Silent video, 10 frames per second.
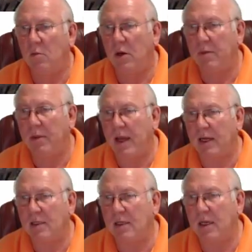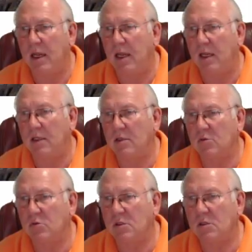but back in the day
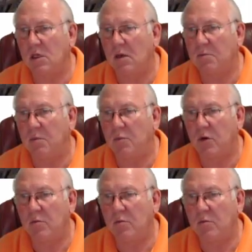this was uh,